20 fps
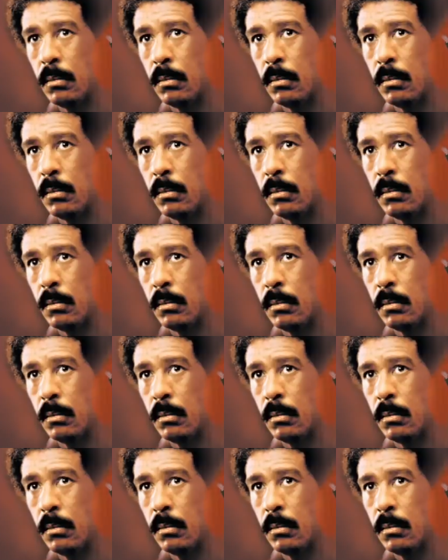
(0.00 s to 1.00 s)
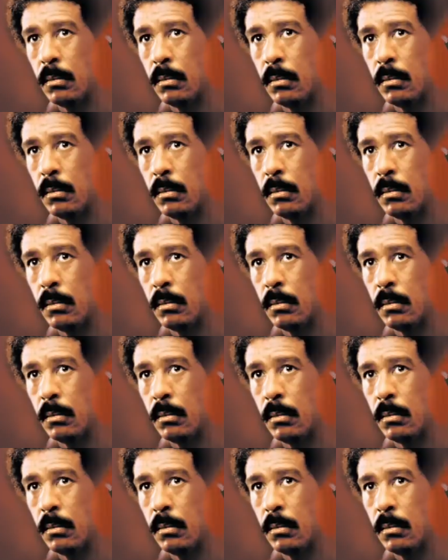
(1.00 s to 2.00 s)

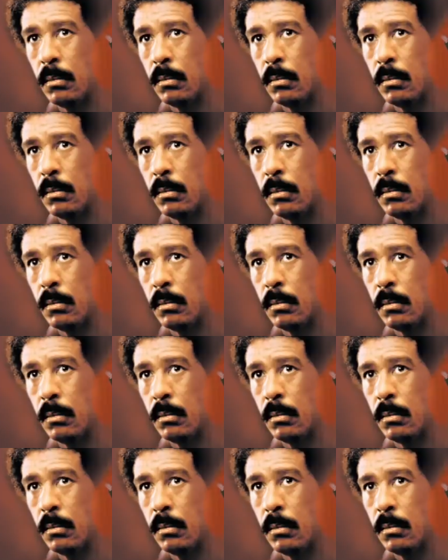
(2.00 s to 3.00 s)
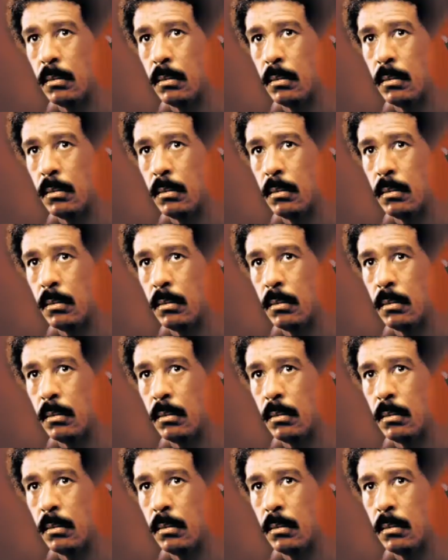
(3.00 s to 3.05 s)
[no speech]